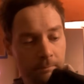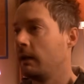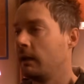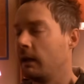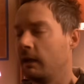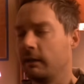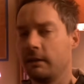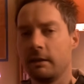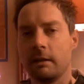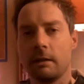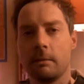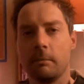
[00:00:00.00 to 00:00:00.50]
I
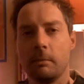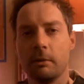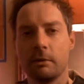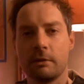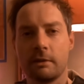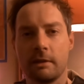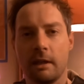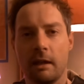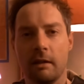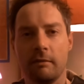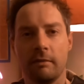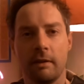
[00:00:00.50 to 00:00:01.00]
think the
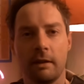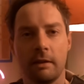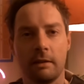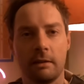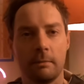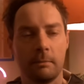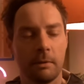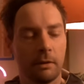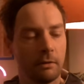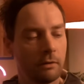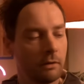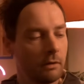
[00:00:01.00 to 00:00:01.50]
most I've had
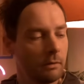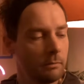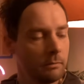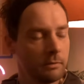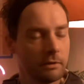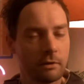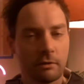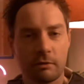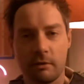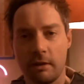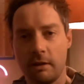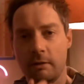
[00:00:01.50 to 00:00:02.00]
them out on was
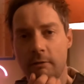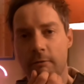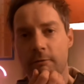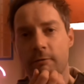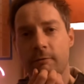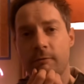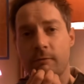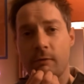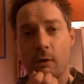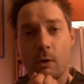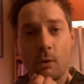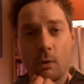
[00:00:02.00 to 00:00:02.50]
grade
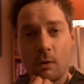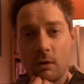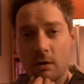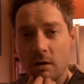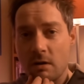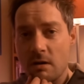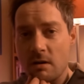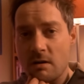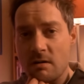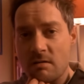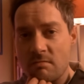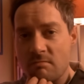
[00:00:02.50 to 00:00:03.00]

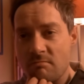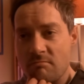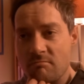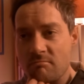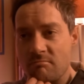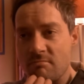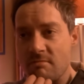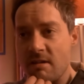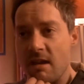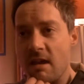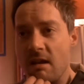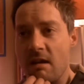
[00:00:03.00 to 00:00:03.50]
4.
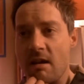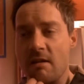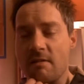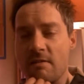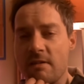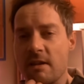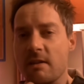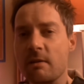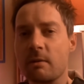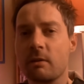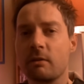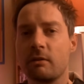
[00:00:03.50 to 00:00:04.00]
Yeah, I
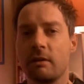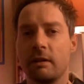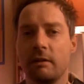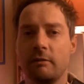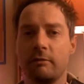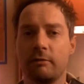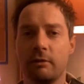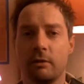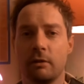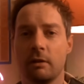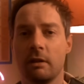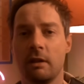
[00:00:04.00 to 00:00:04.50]
think it was grade 4.